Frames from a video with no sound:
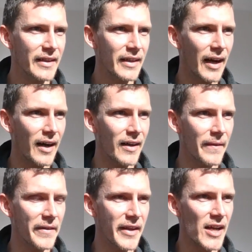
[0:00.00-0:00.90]
the
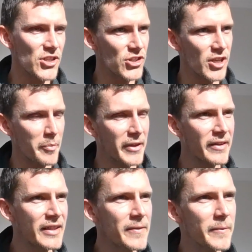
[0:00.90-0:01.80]
dash
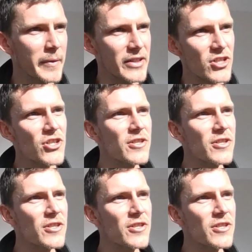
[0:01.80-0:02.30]
ability, which